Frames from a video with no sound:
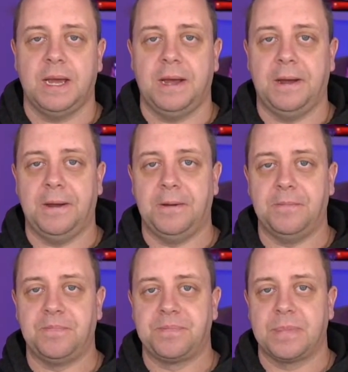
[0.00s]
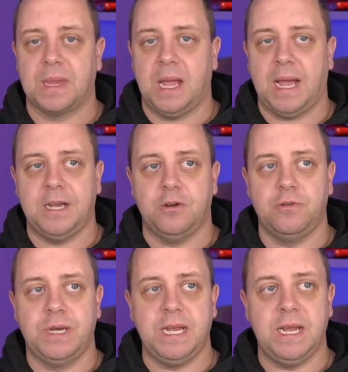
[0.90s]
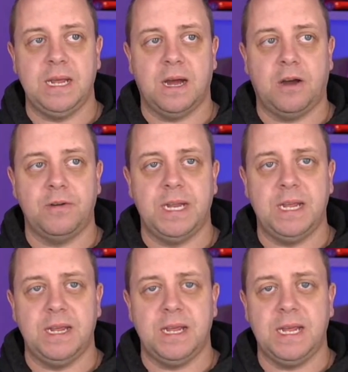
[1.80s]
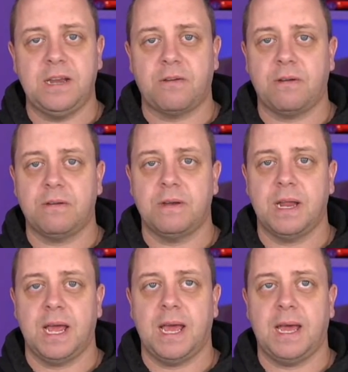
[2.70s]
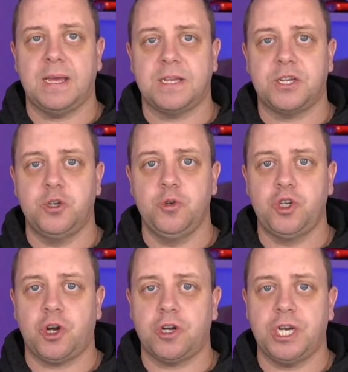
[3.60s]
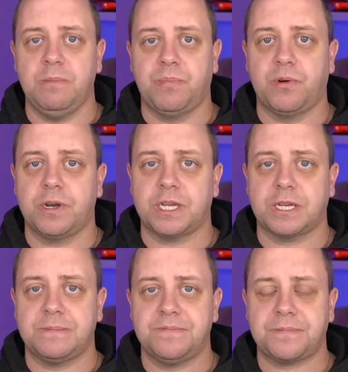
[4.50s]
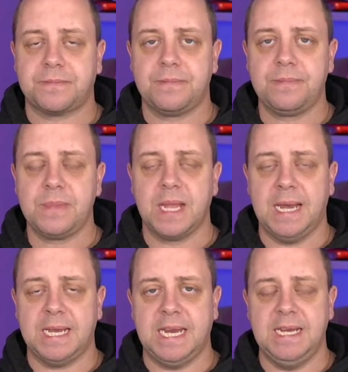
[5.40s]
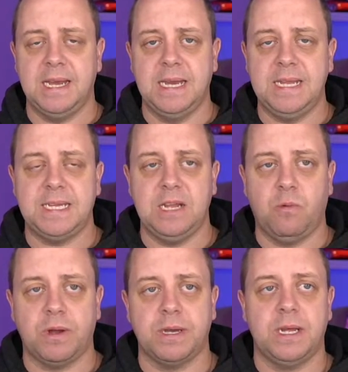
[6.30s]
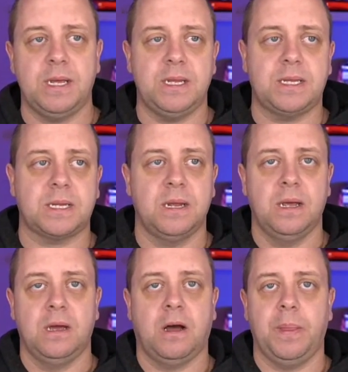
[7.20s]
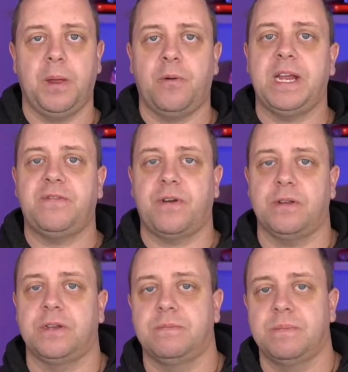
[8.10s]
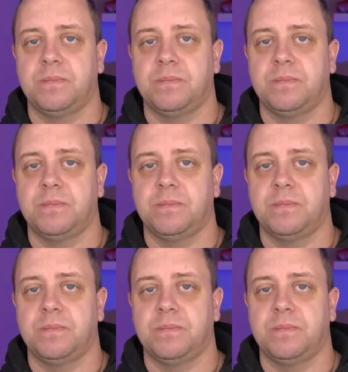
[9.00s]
I know the Audi e-tron has 2 charging ports, and I think the DC one is on the right front.